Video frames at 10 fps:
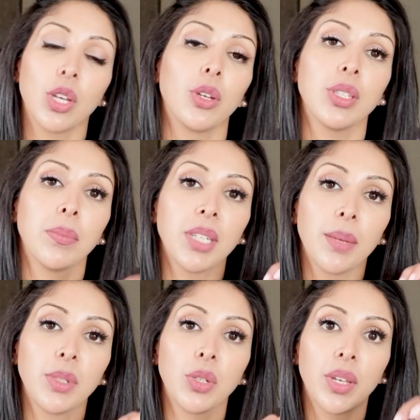So
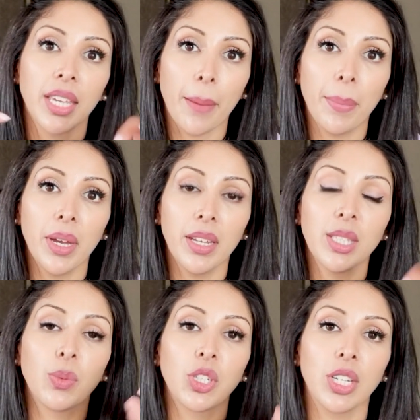sometimes you can get
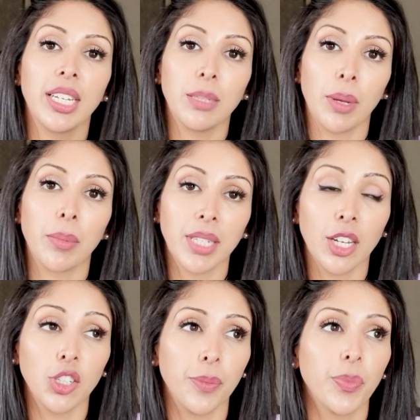burns, which can lead to
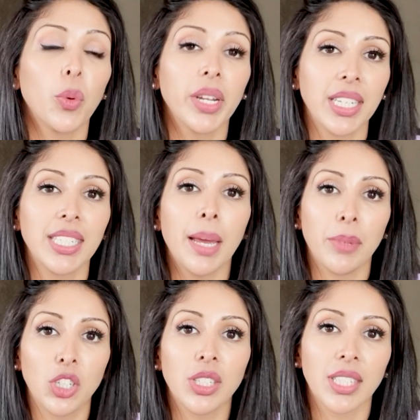pigmentation, or it can
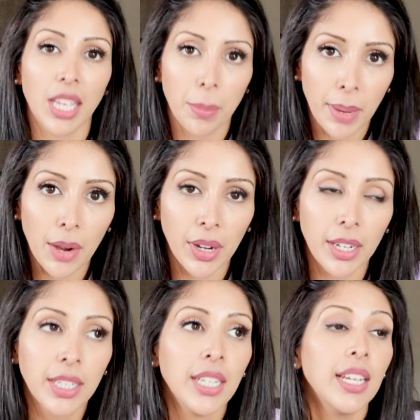damage the skin barrier.